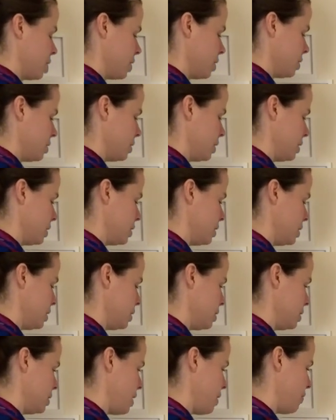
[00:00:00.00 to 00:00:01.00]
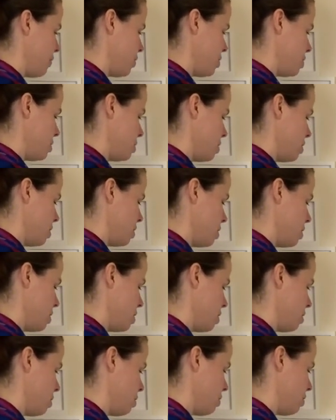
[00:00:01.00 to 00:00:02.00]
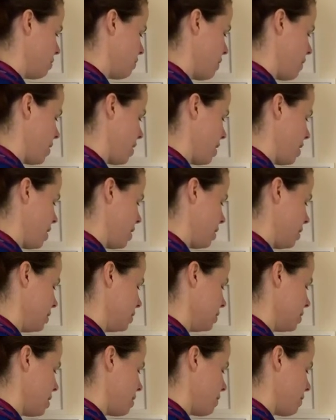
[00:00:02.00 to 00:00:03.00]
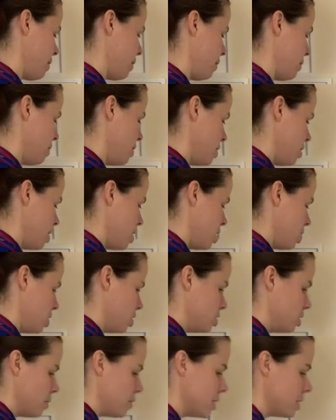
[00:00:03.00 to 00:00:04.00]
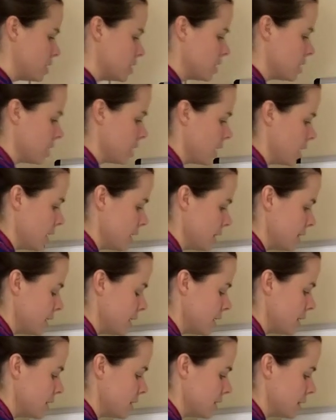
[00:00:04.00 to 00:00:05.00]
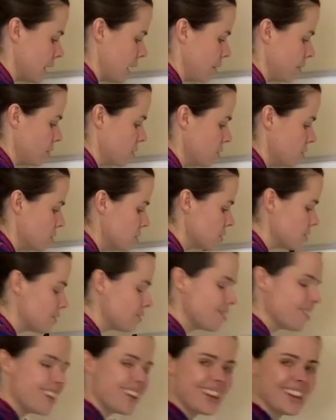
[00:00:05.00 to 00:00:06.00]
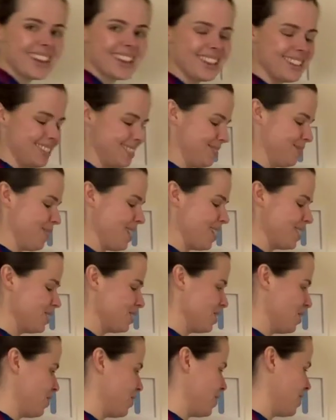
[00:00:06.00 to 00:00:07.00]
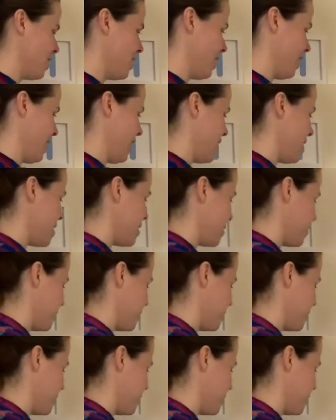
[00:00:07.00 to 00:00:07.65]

So that's 7, 3, 0. So it's 37 degrees. Well done if you got that.